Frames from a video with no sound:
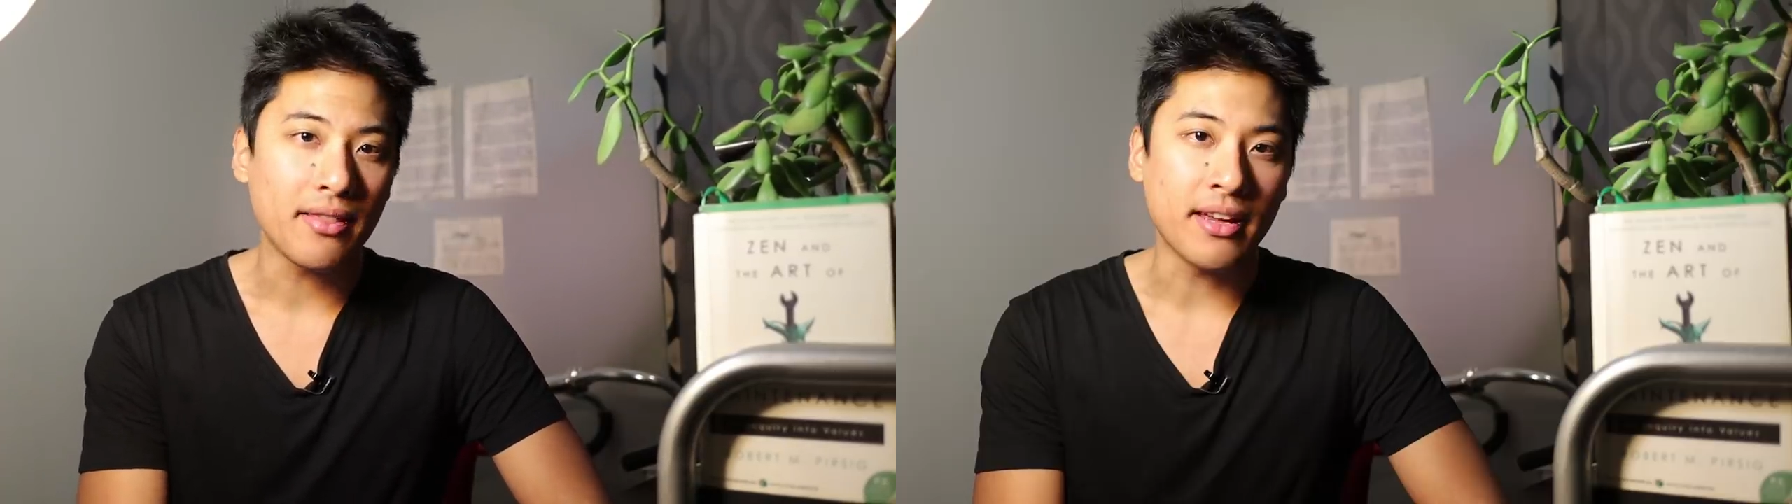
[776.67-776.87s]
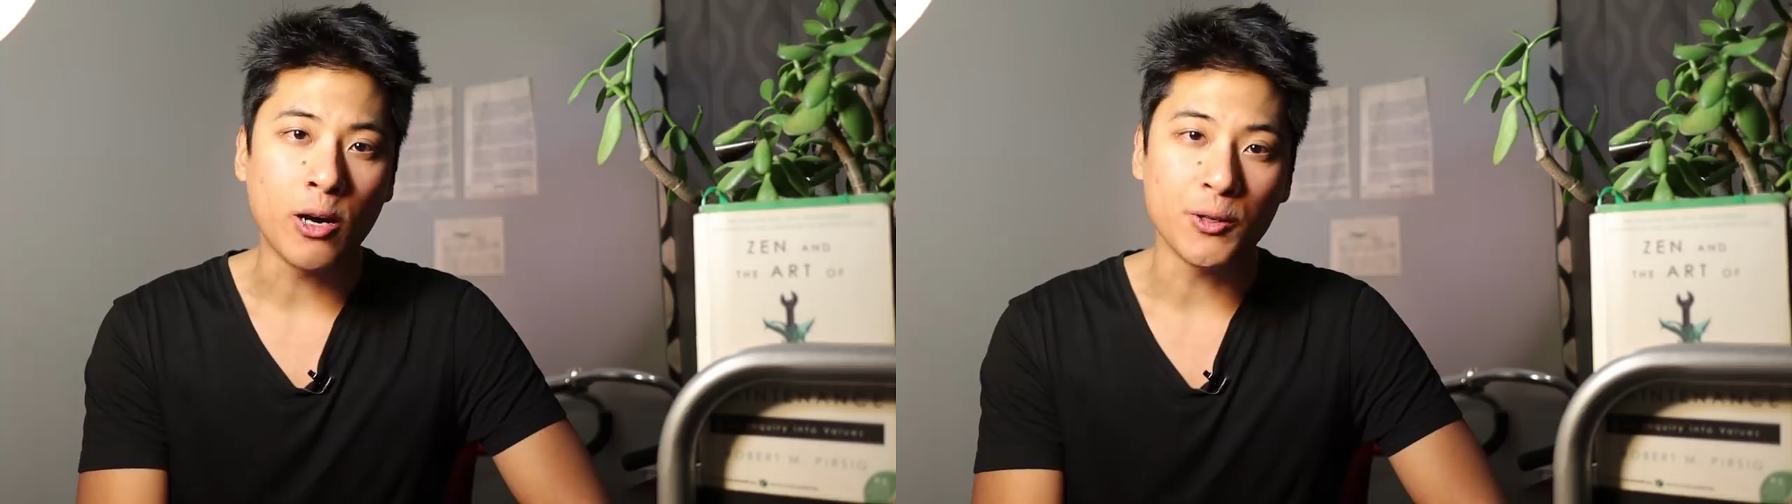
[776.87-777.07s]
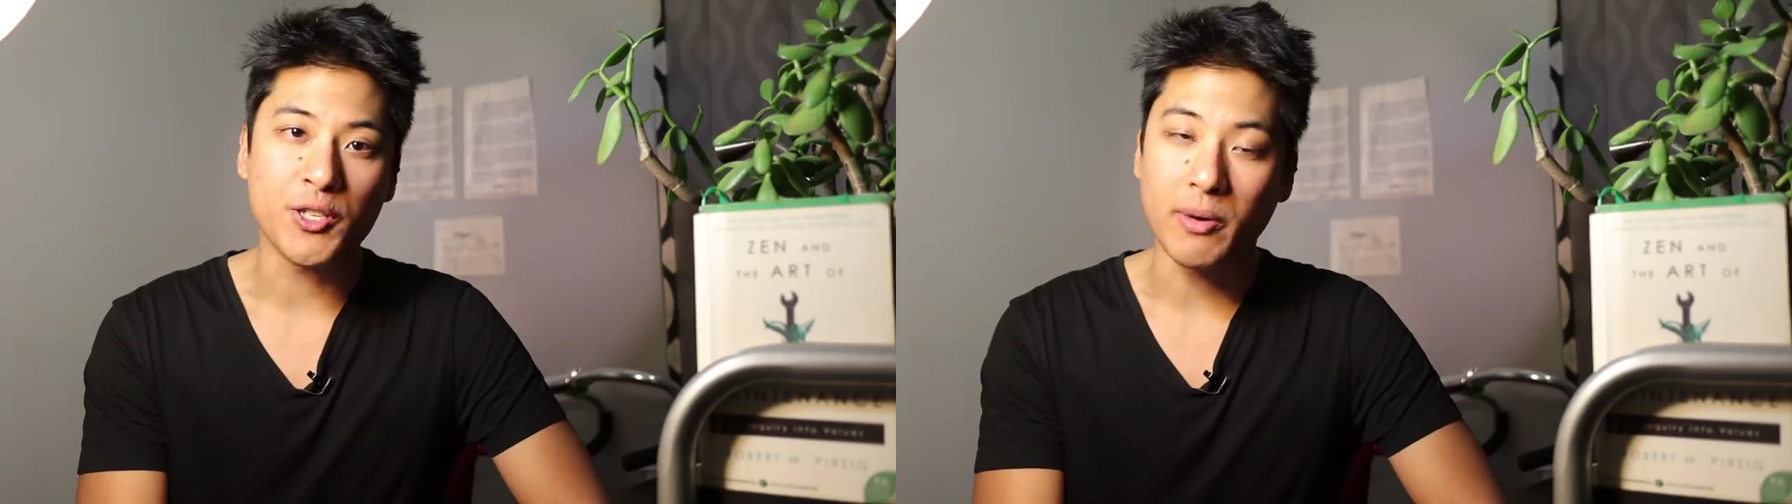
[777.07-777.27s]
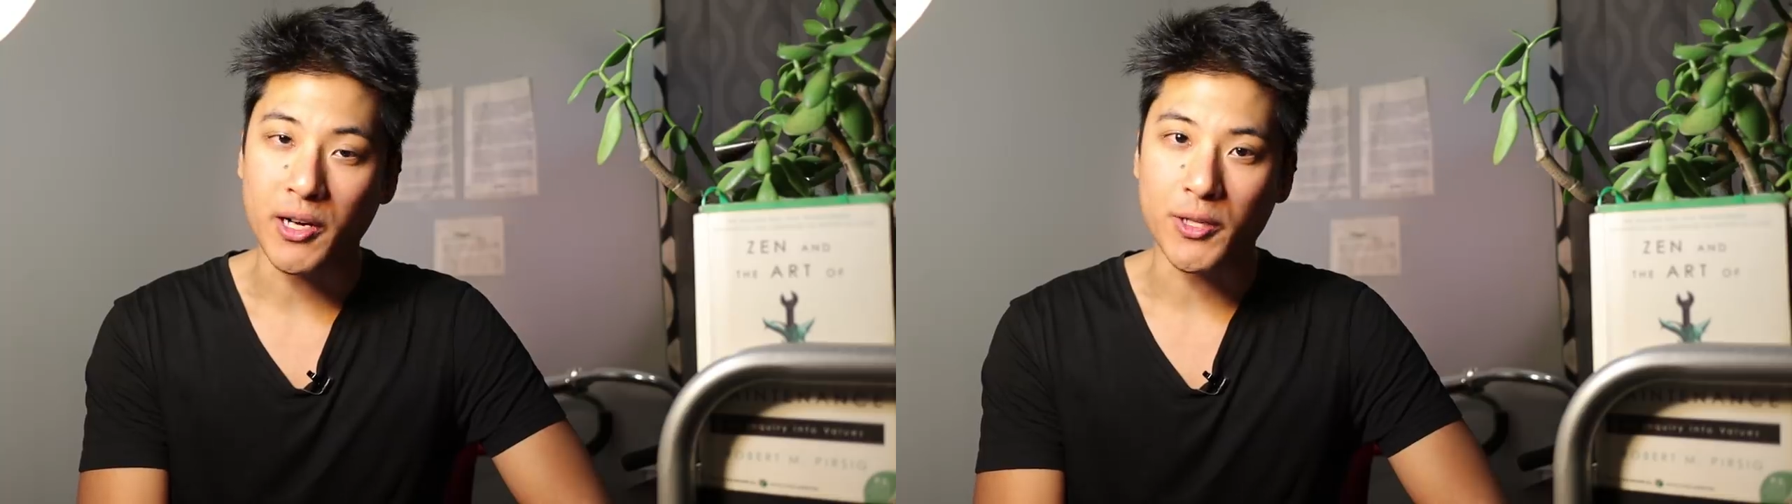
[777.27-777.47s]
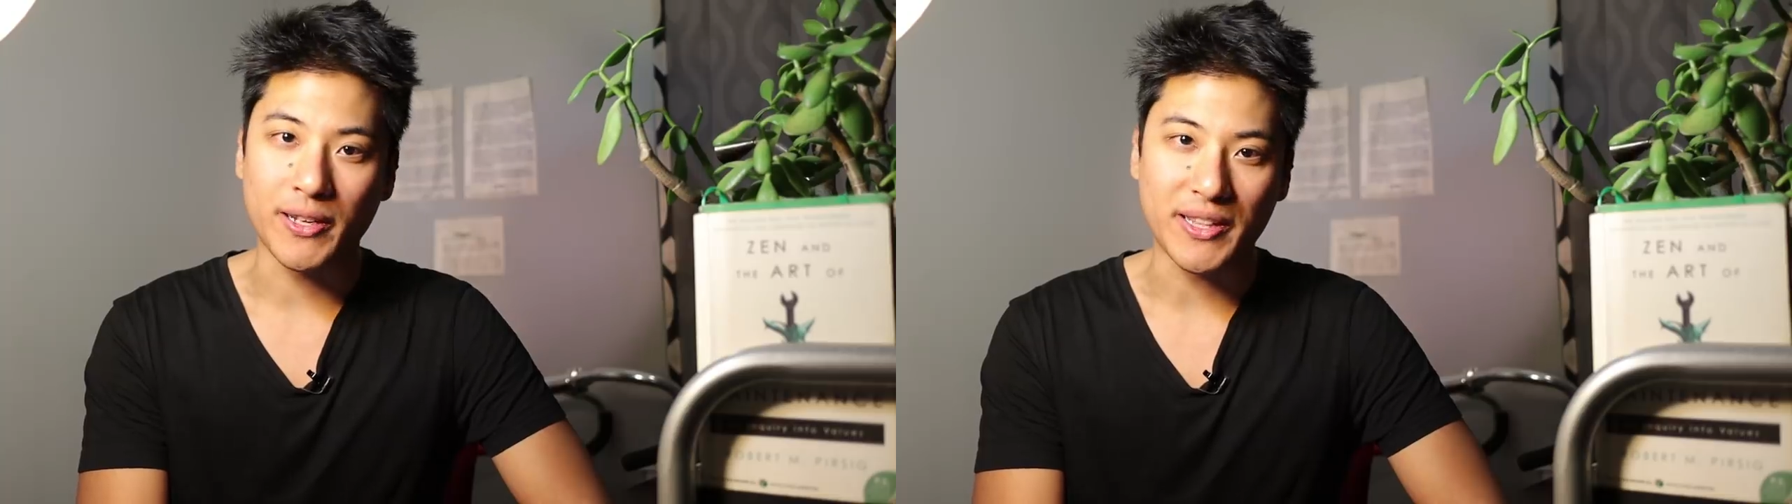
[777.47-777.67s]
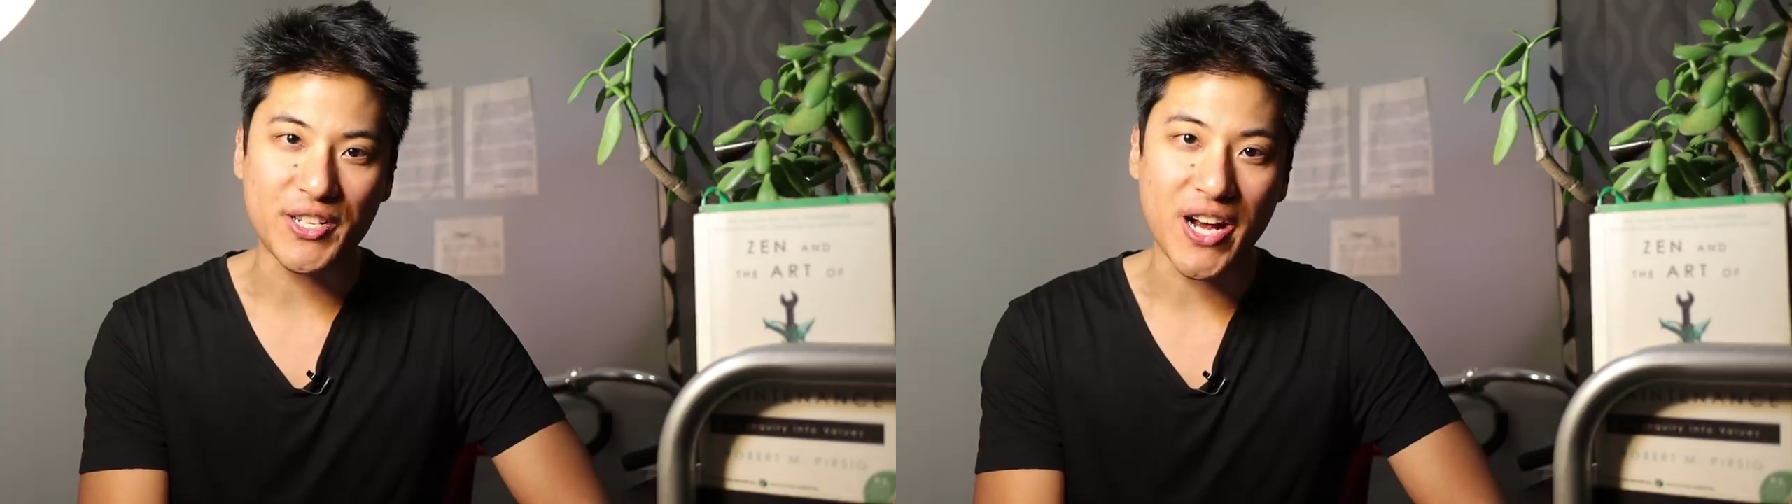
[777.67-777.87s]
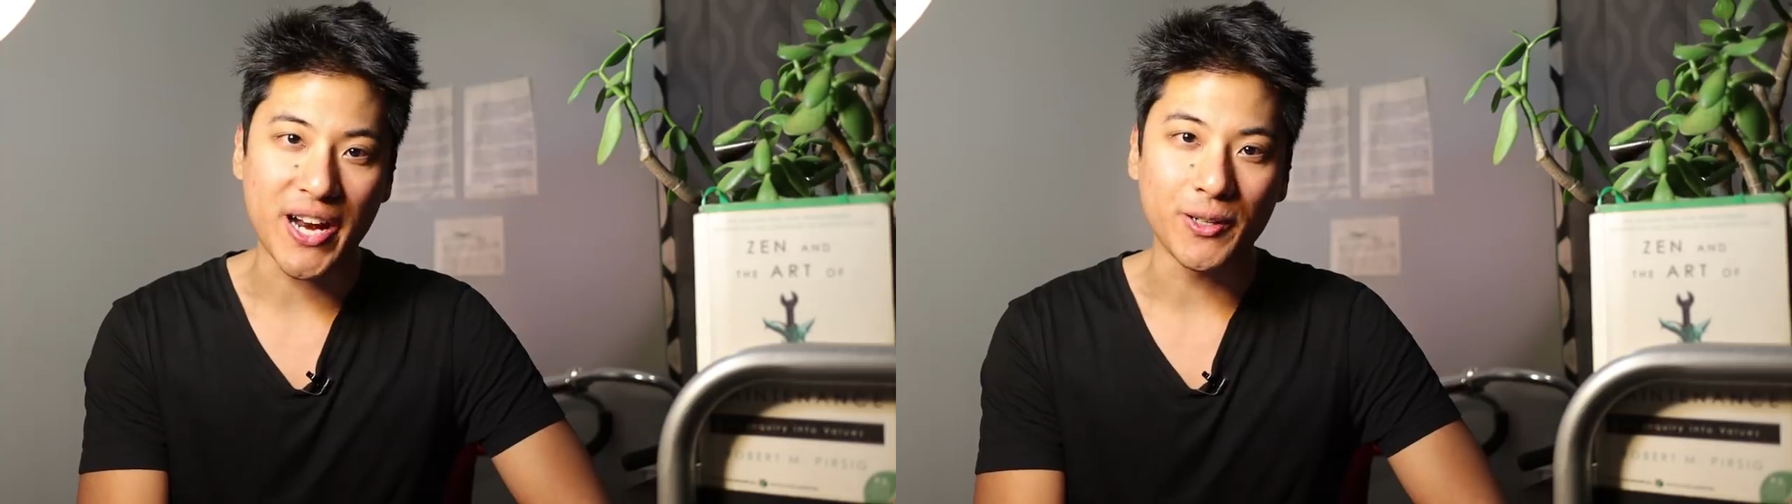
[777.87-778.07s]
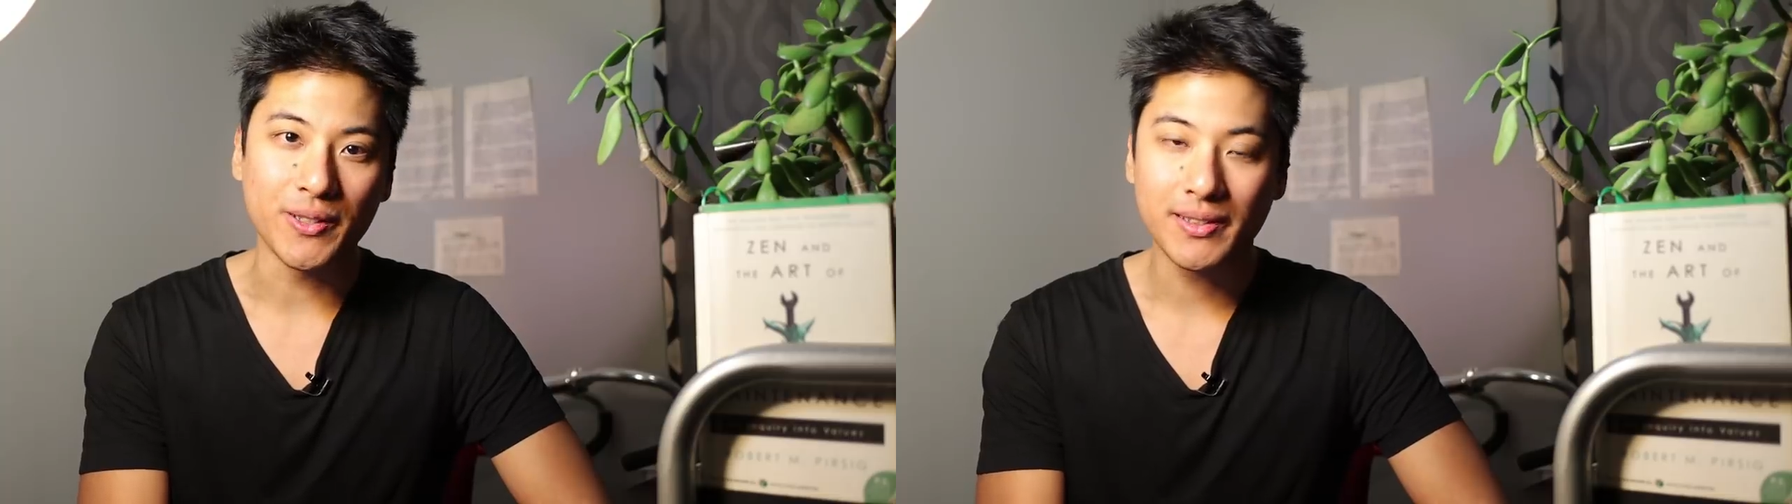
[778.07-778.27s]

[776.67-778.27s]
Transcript: they aren't sponsoring the channel.